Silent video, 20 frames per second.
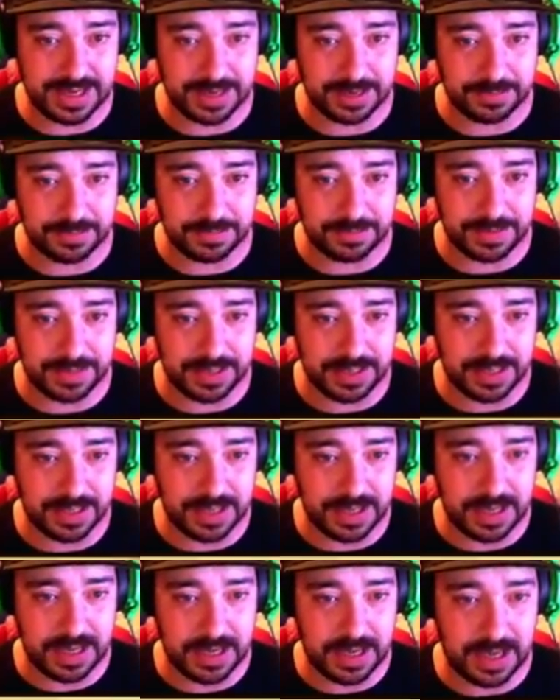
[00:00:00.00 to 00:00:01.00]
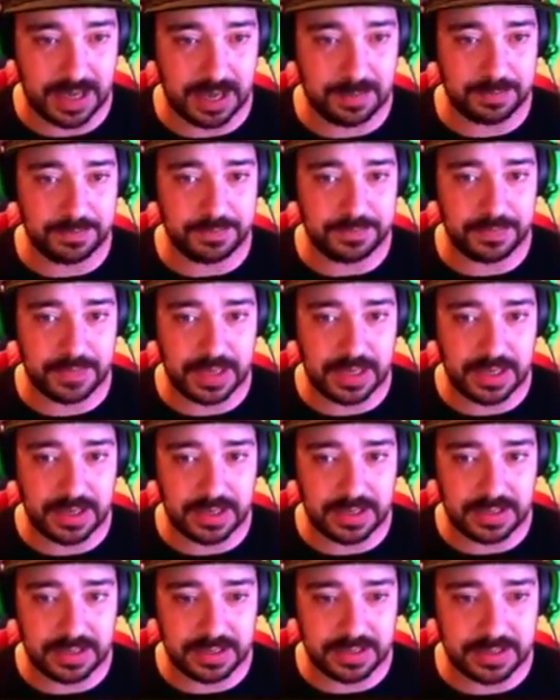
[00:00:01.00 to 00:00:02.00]
I am. Um,
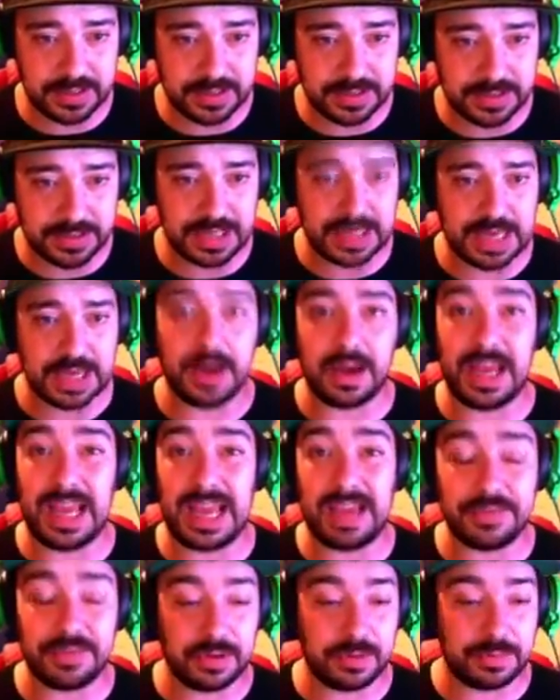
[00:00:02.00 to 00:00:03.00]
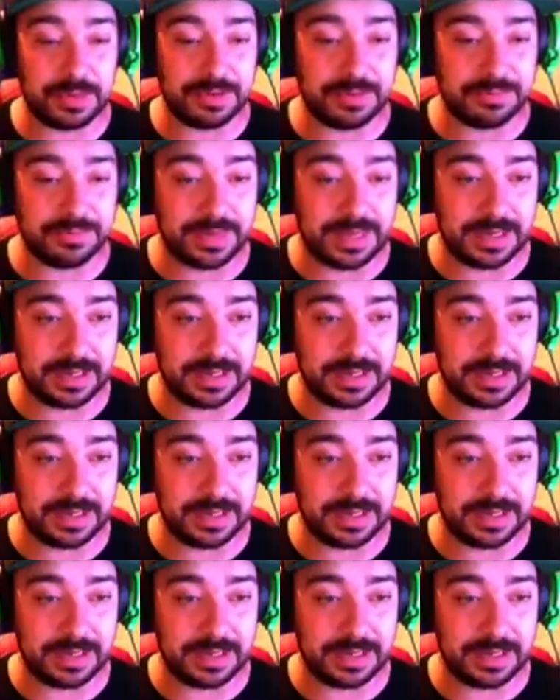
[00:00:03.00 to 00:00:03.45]
so yeah, I haven't got my